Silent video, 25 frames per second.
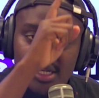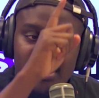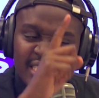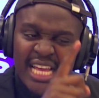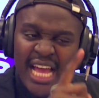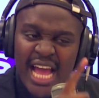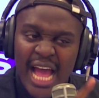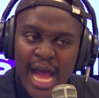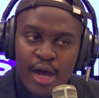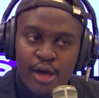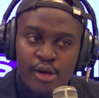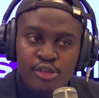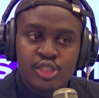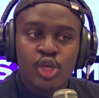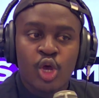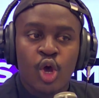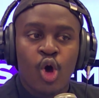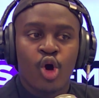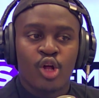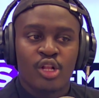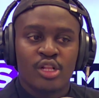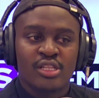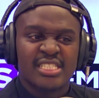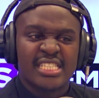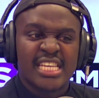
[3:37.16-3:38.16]

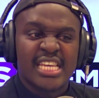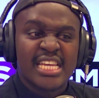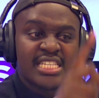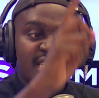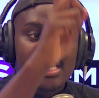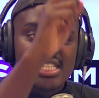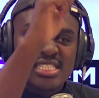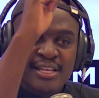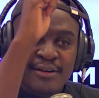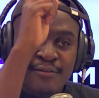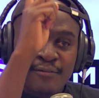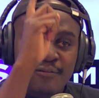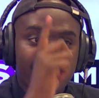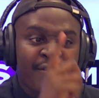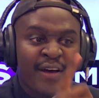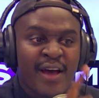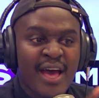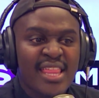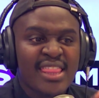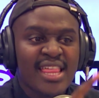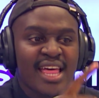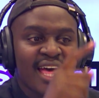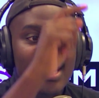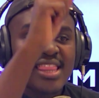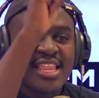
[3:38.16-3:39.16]
households, it is the
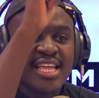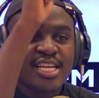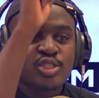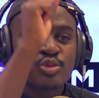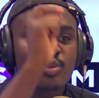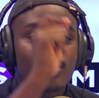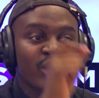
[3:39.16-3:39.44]
father that